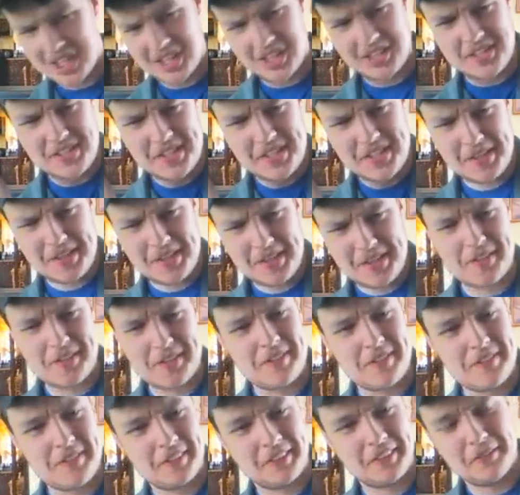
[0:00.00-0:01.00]
Jeez,
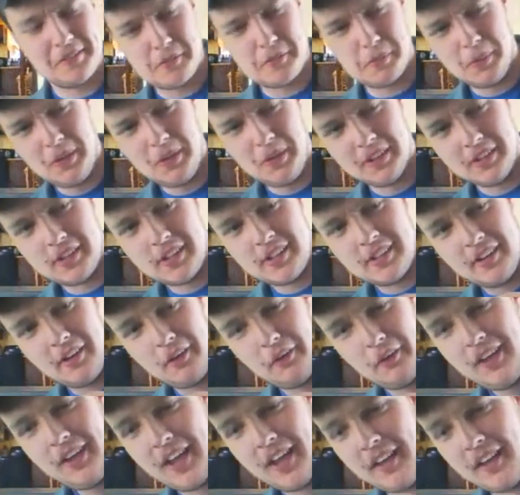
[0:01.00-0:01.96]
spoiler. Okay.